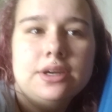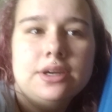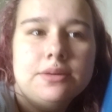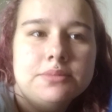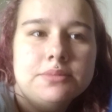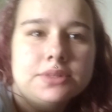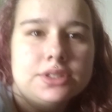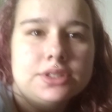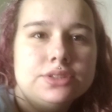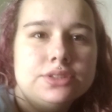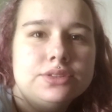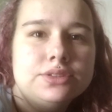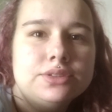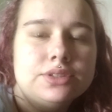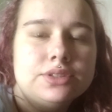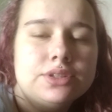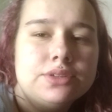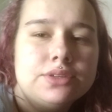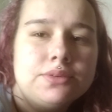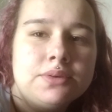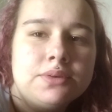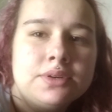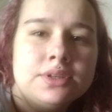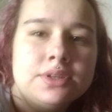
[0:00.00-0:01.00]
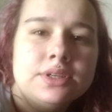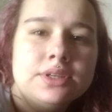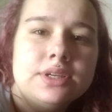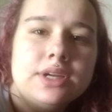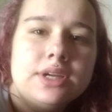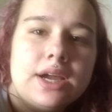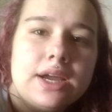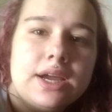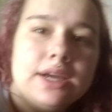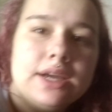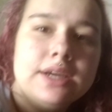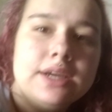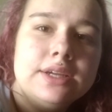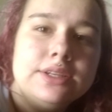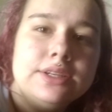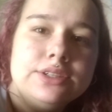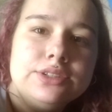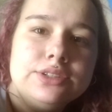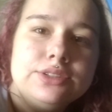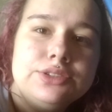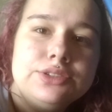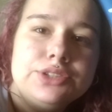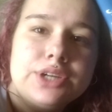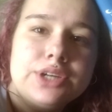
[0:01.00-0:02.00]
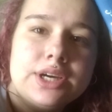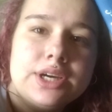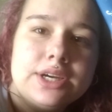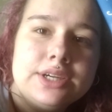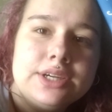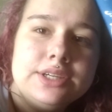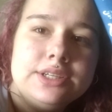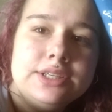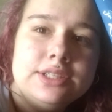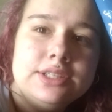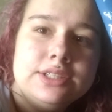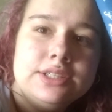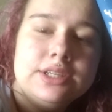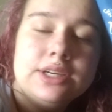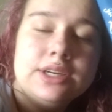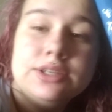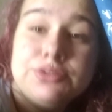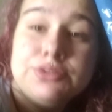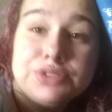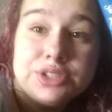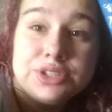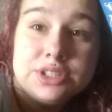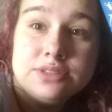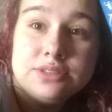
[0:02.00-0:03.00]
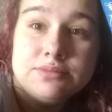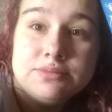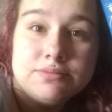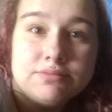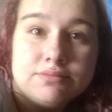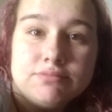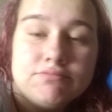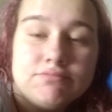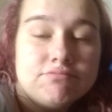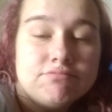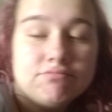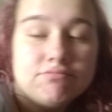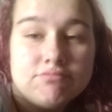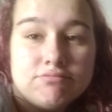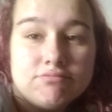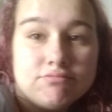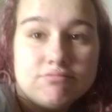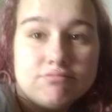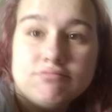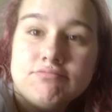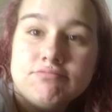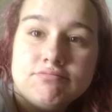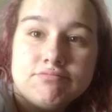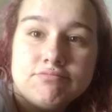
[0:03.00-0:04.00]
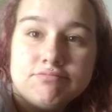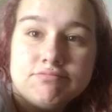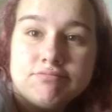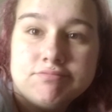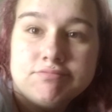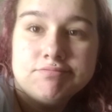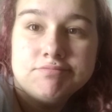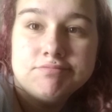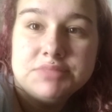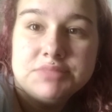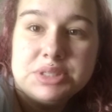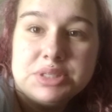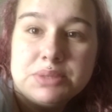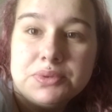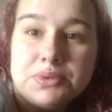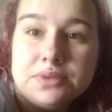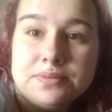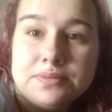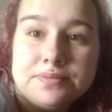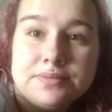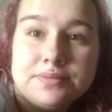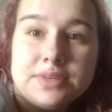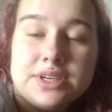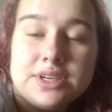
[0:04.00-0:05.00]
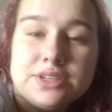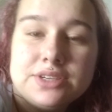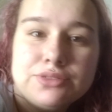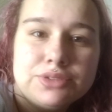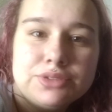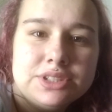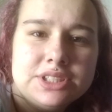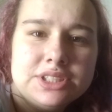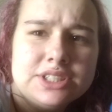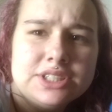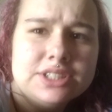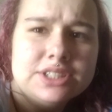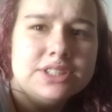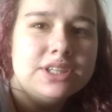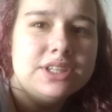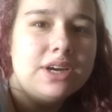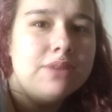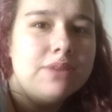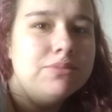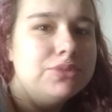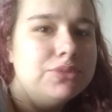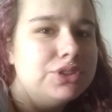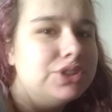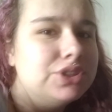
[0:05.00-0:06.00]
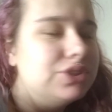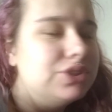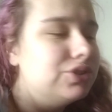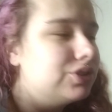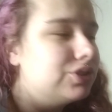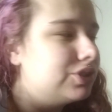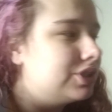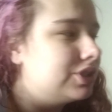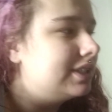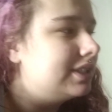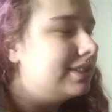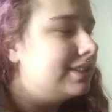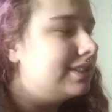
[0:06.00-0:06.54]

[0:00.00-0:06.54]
I'm gonna do another one and try and read a bit more. It's really good. I'm really enjoying it.